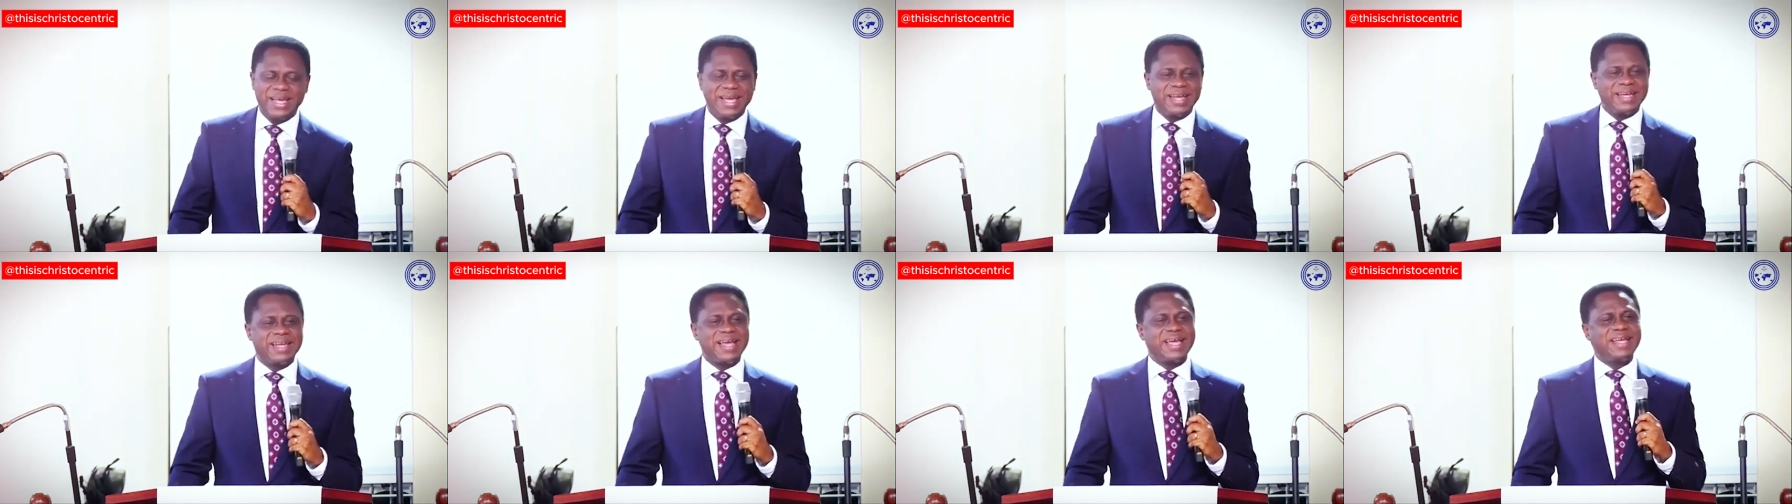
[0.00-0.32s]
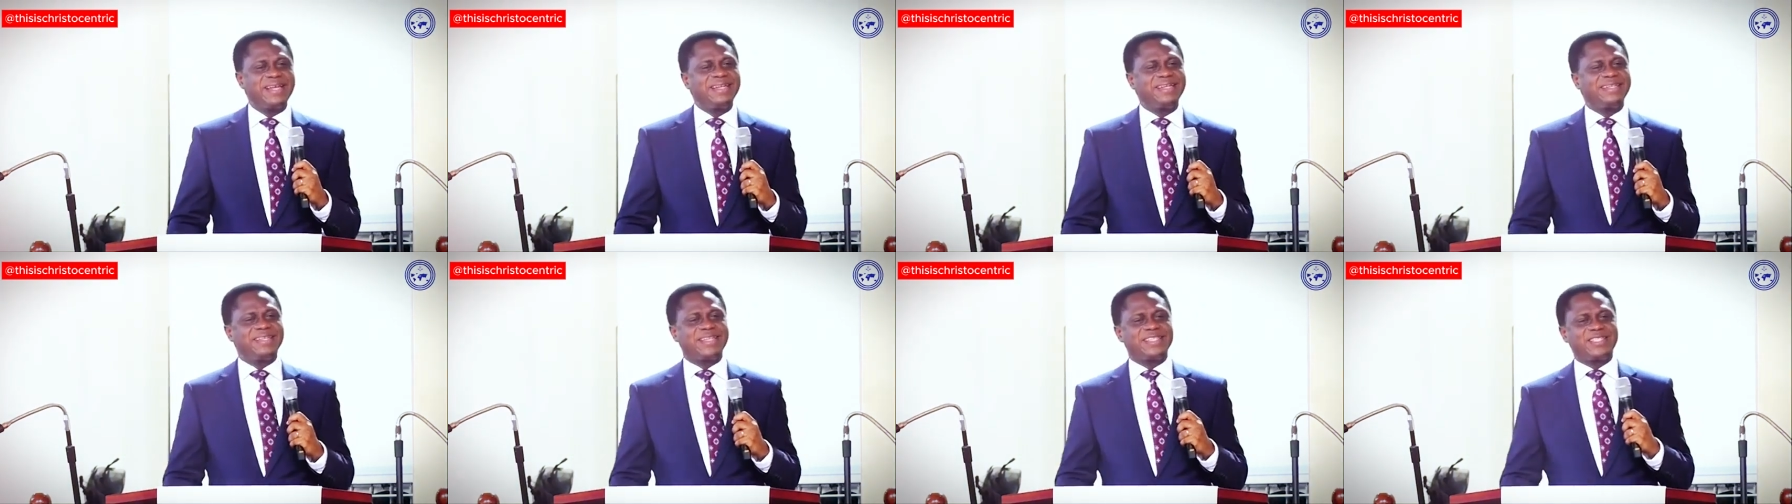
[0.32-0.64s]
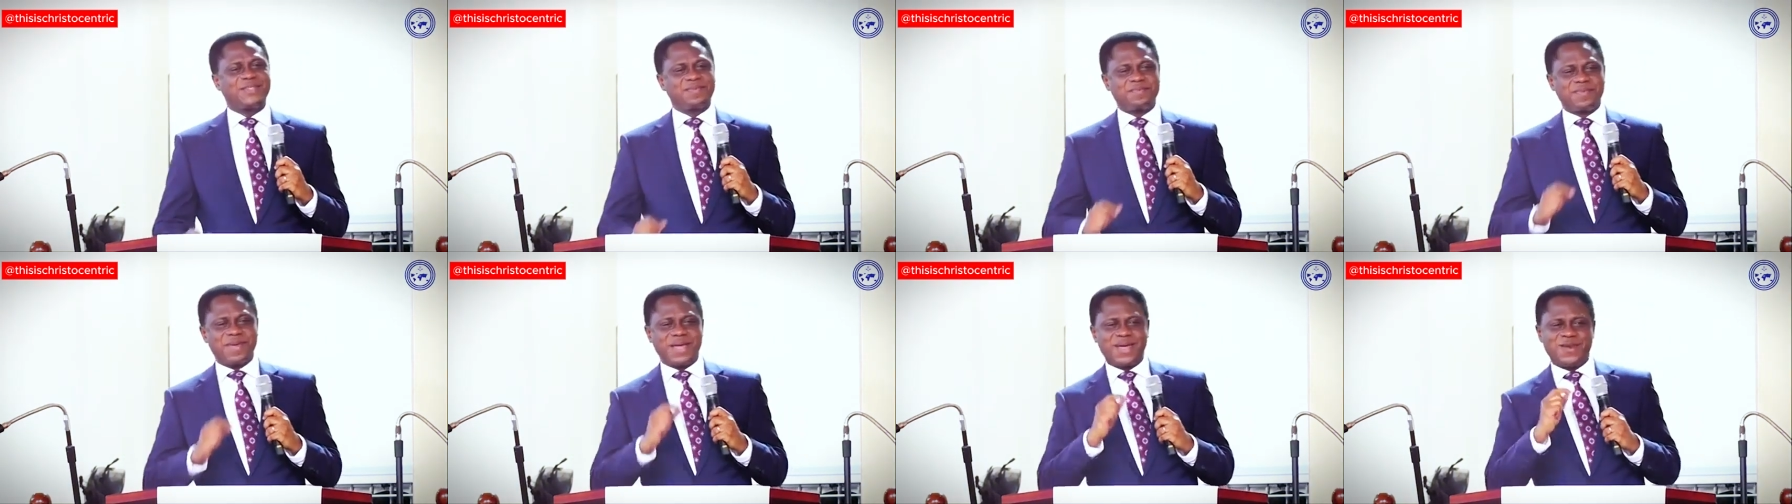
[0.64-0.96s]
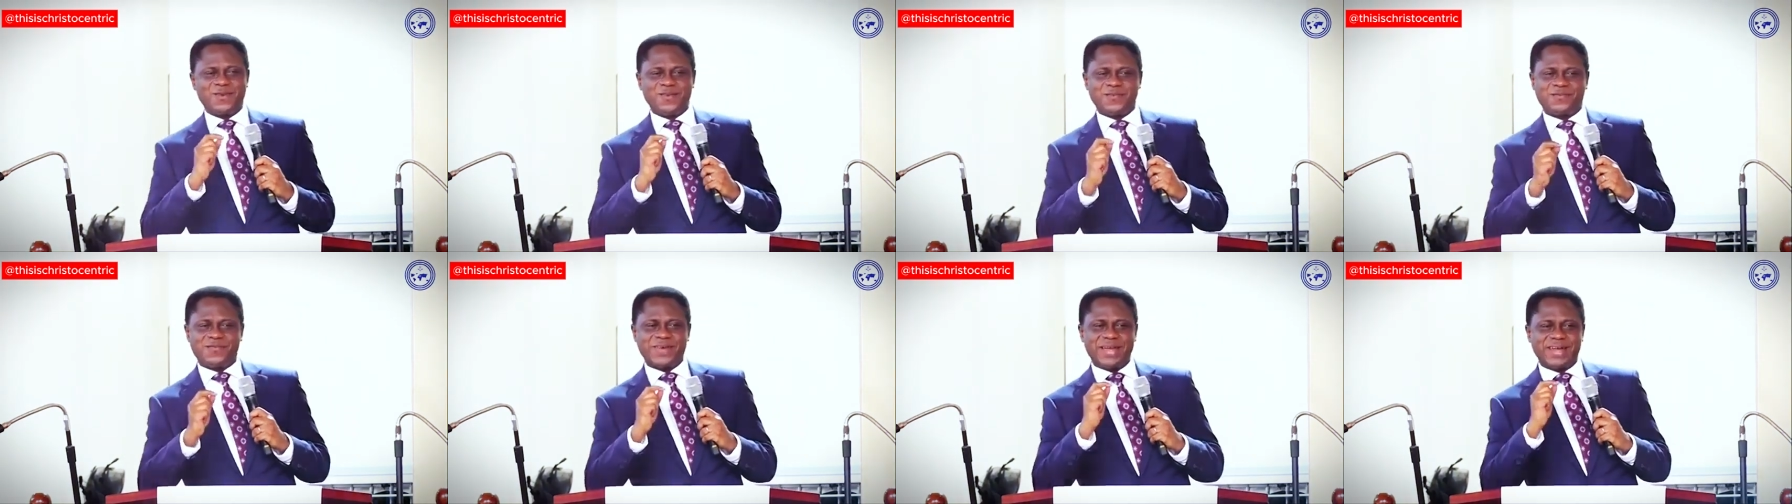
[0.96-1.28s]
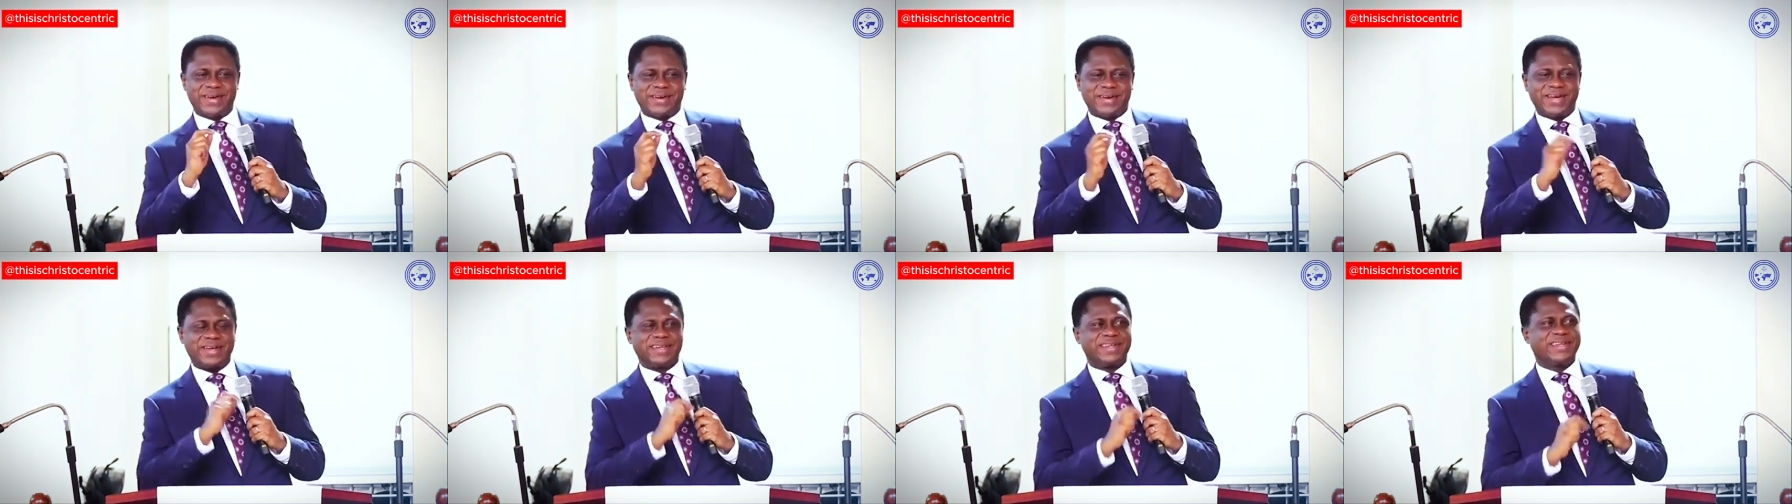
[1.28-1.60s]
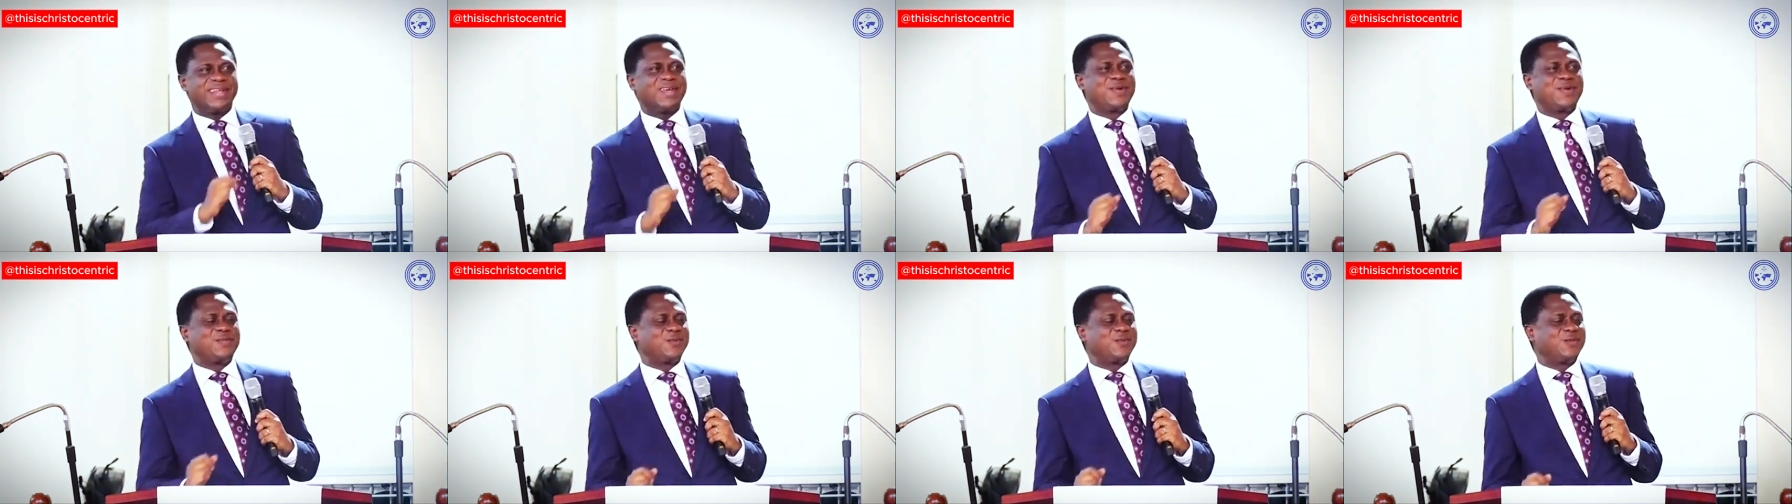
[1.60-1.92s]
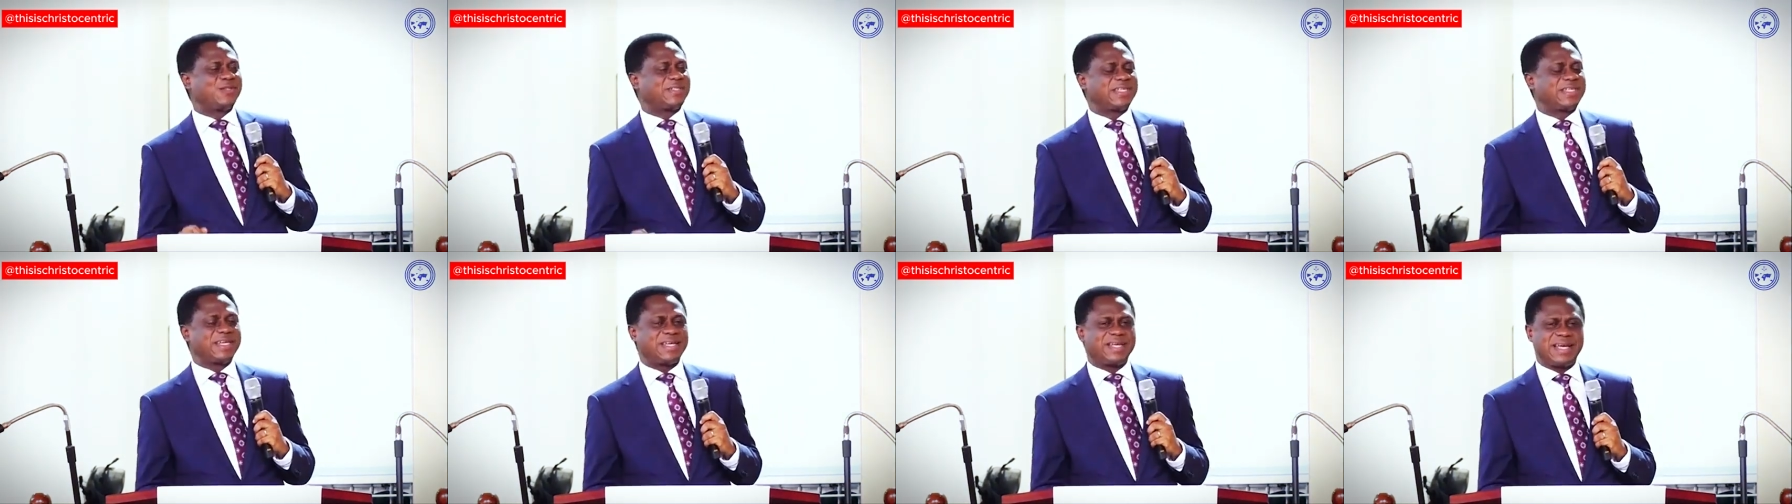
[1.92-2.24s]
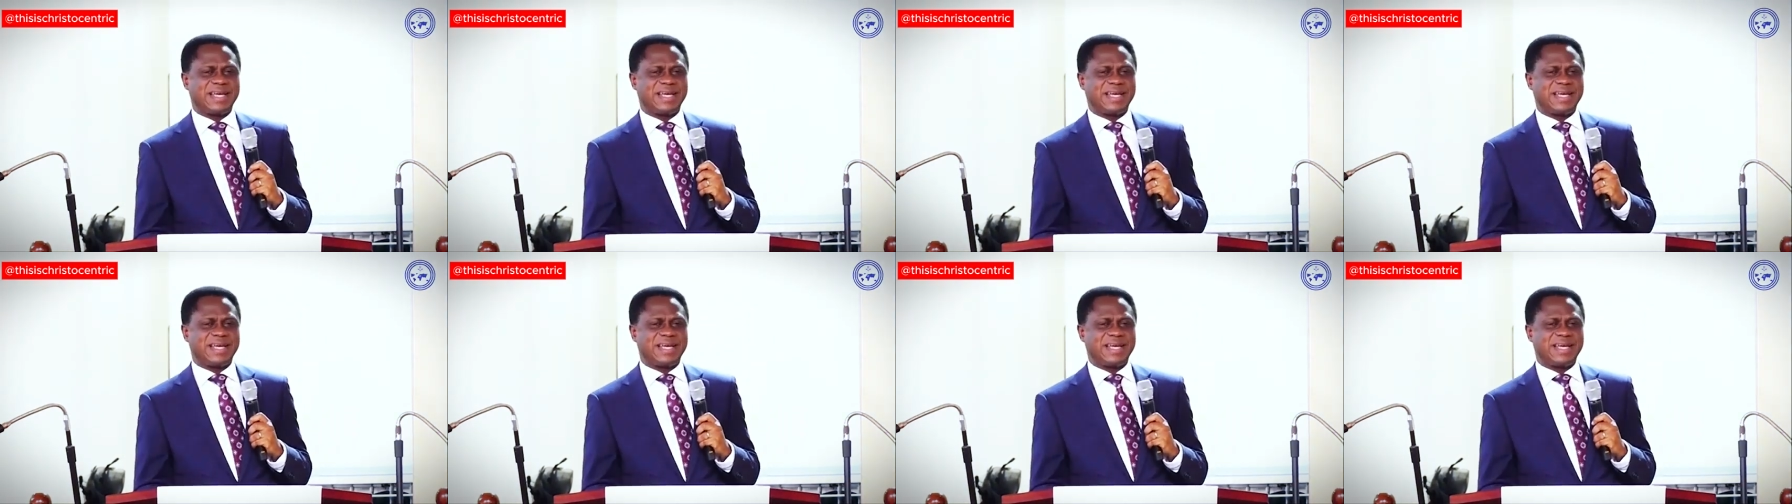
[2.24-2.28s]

Then this man with a great name will say